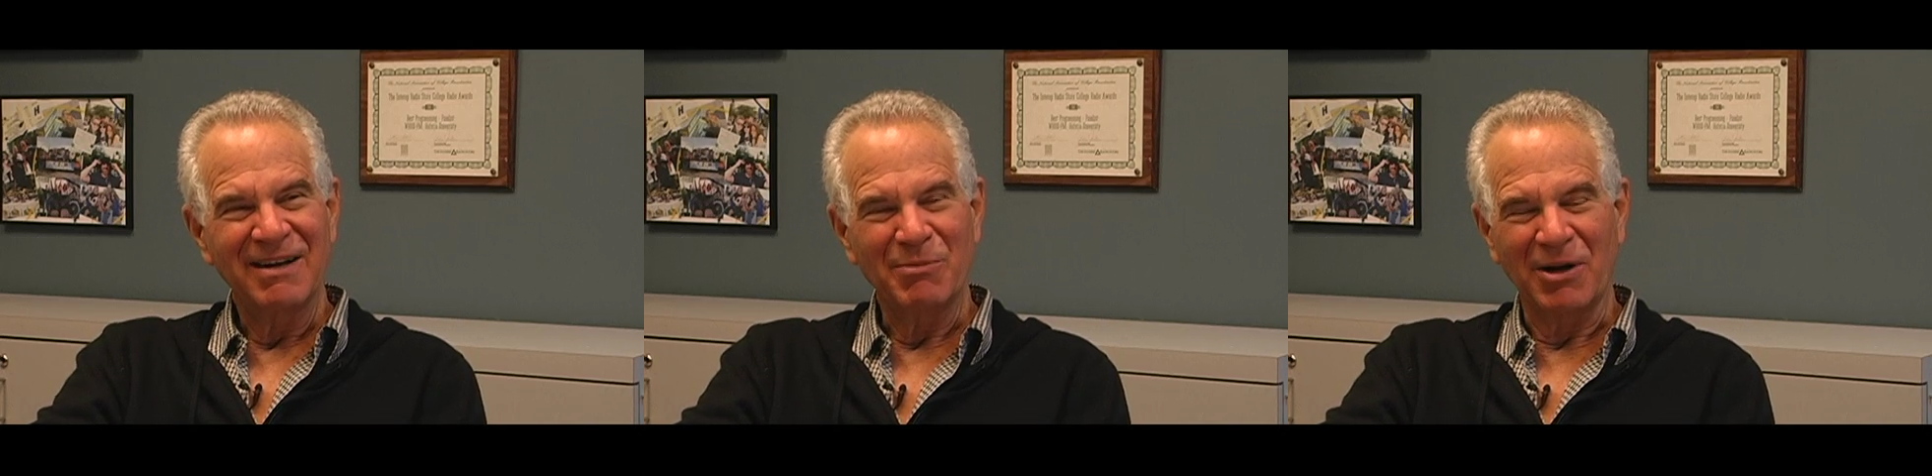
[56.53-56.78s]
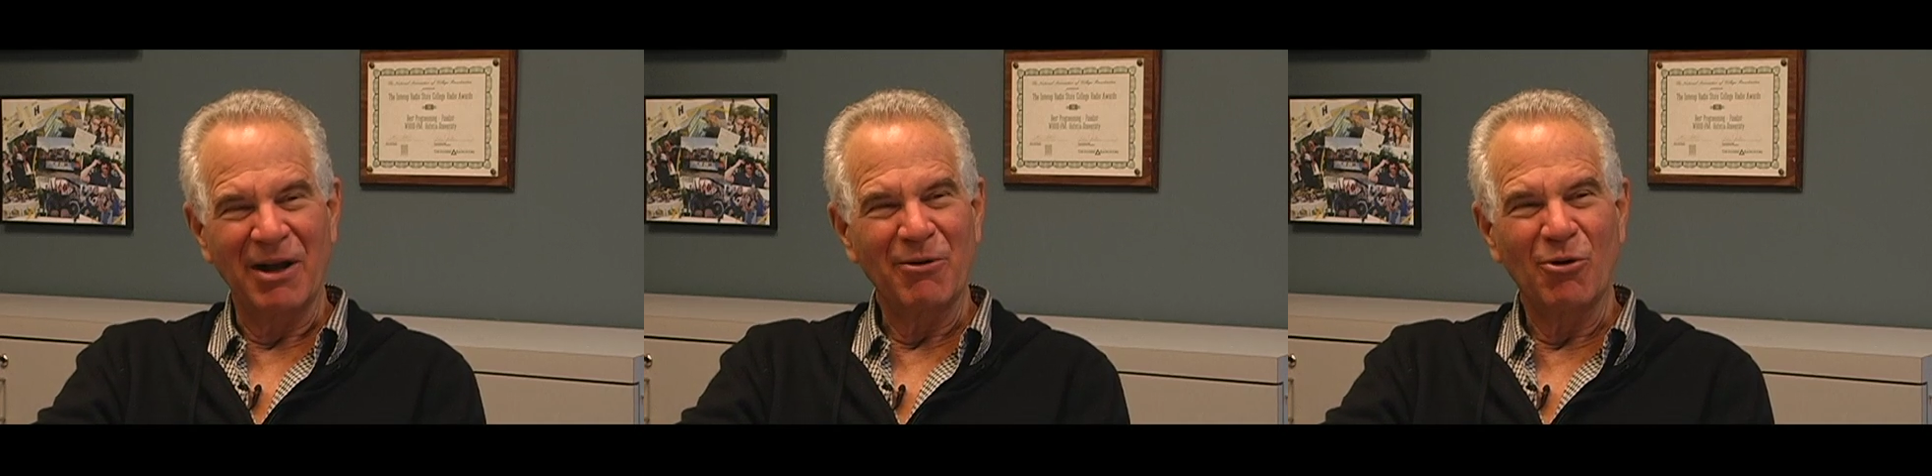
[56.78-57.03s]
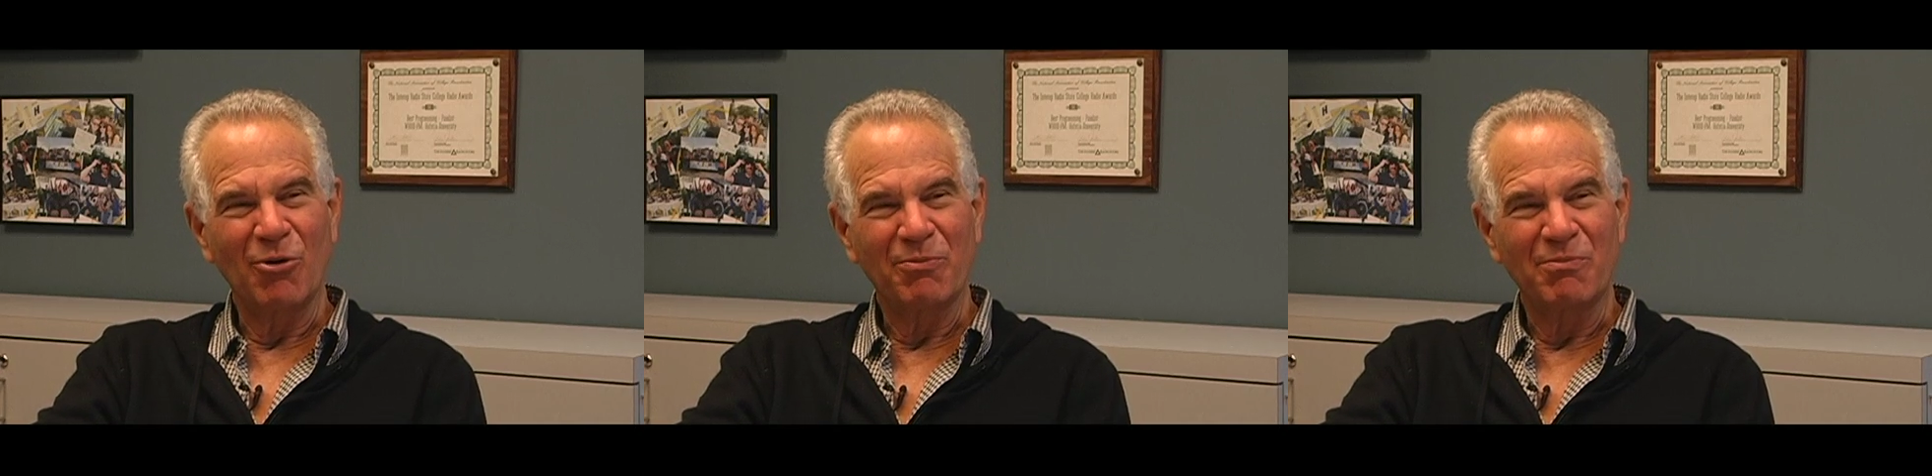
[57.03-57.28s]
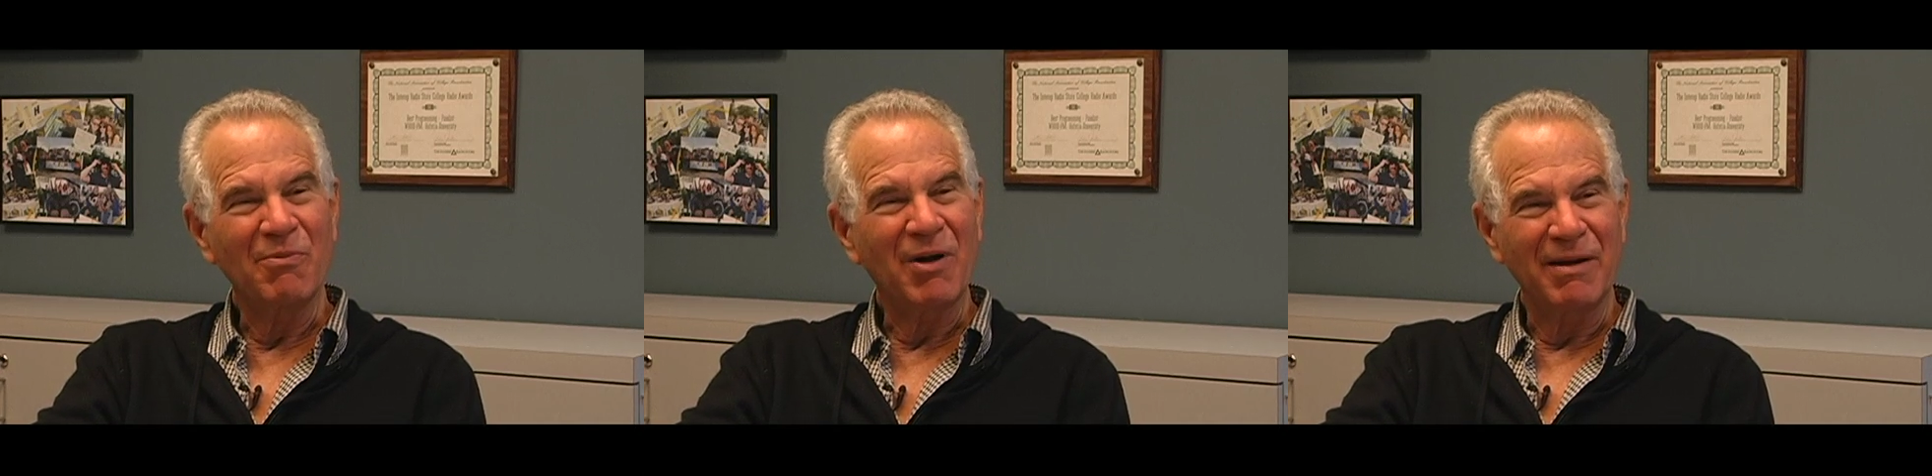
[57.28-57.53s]
but I hope
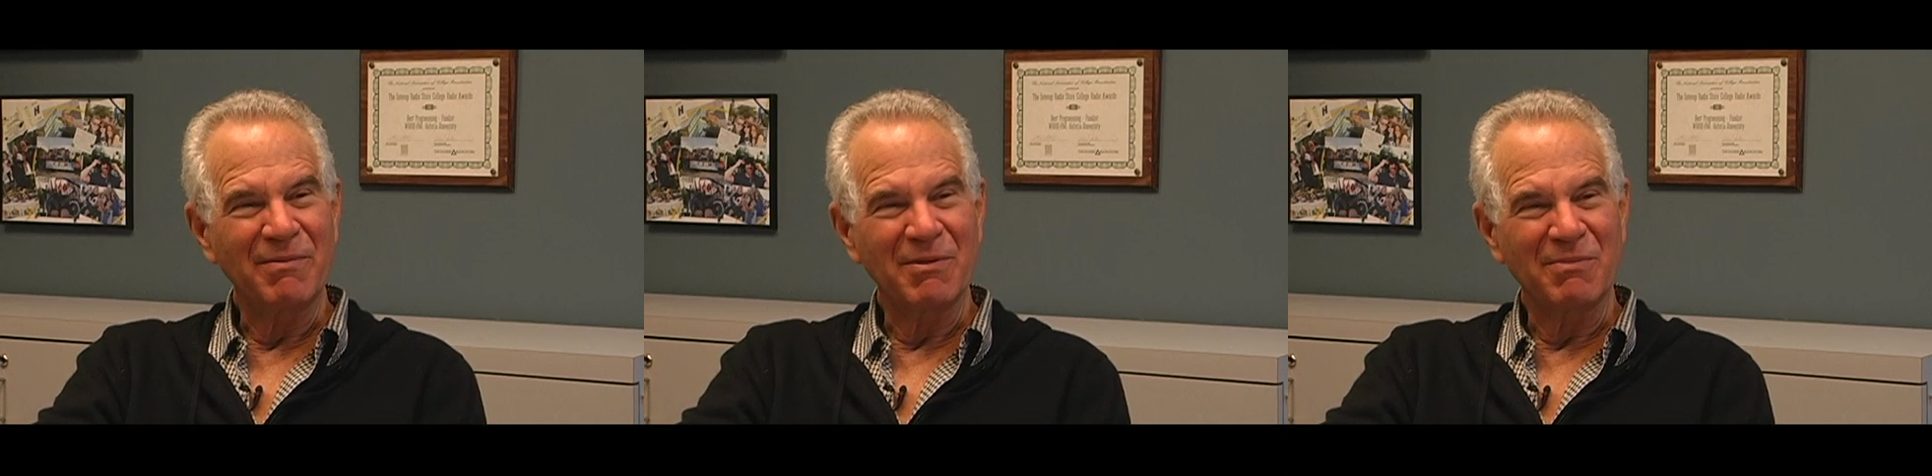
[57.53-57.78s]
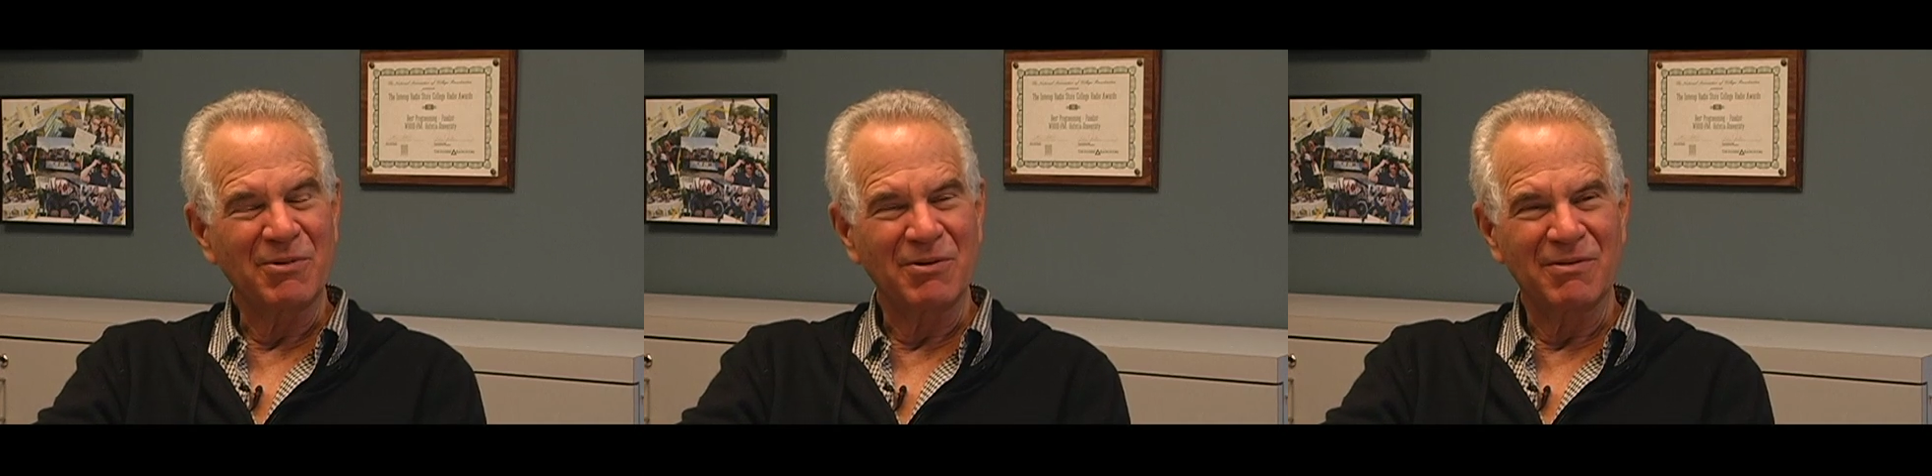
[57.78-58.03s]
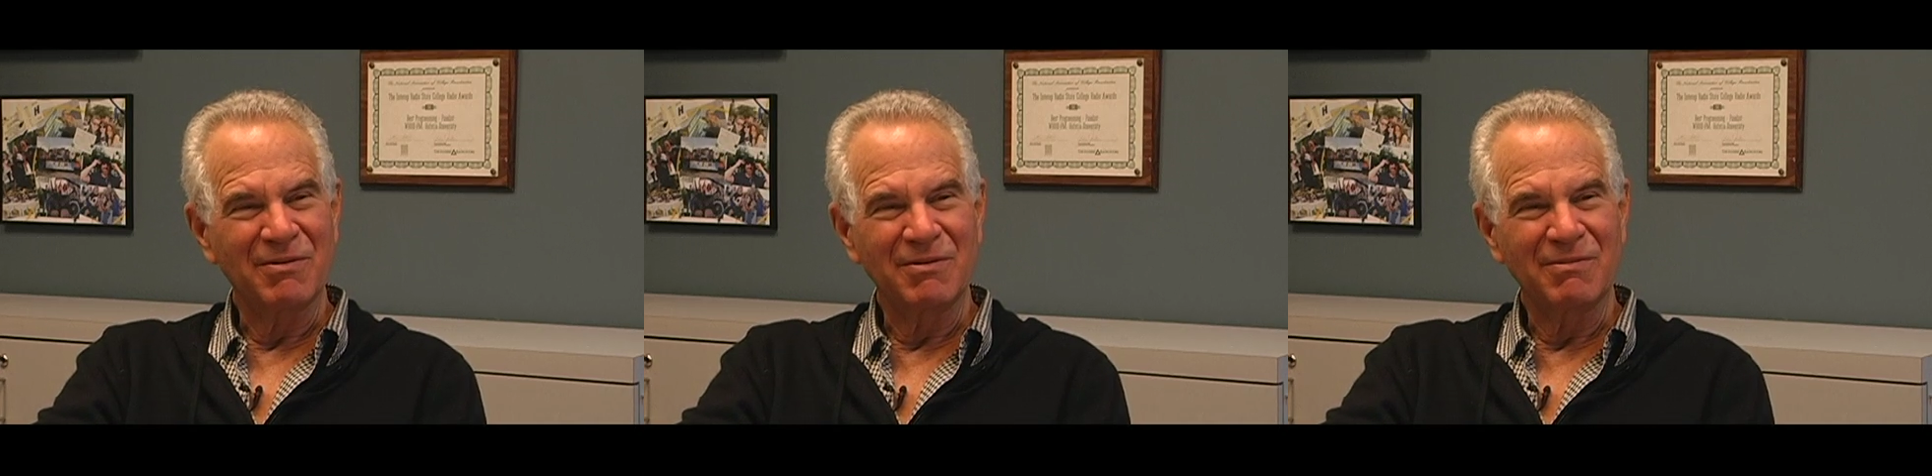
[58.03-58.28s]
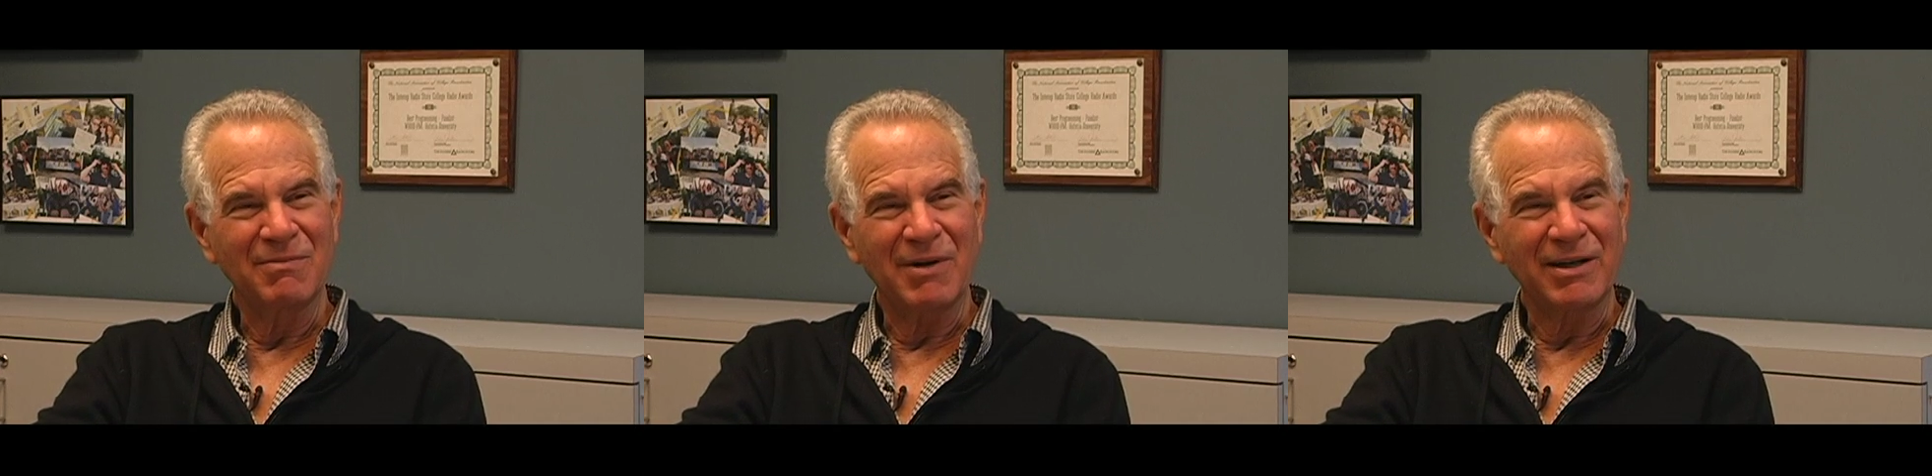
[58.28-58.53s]

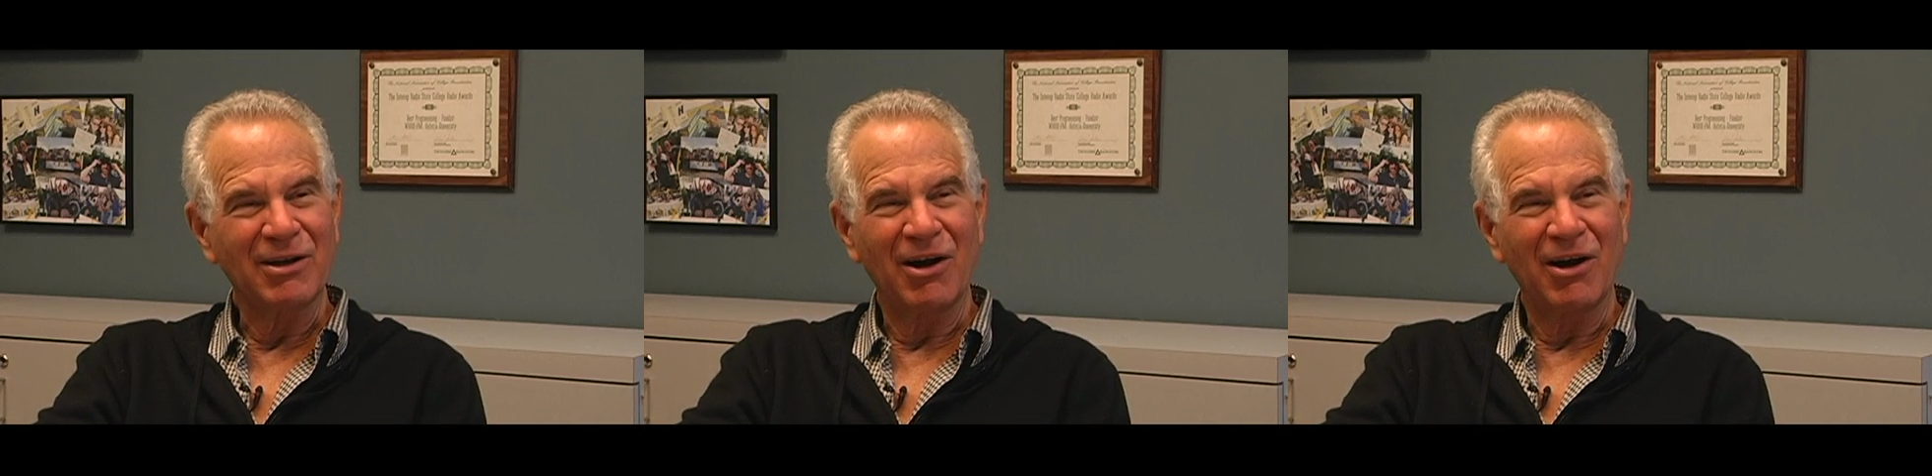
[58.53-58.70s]
my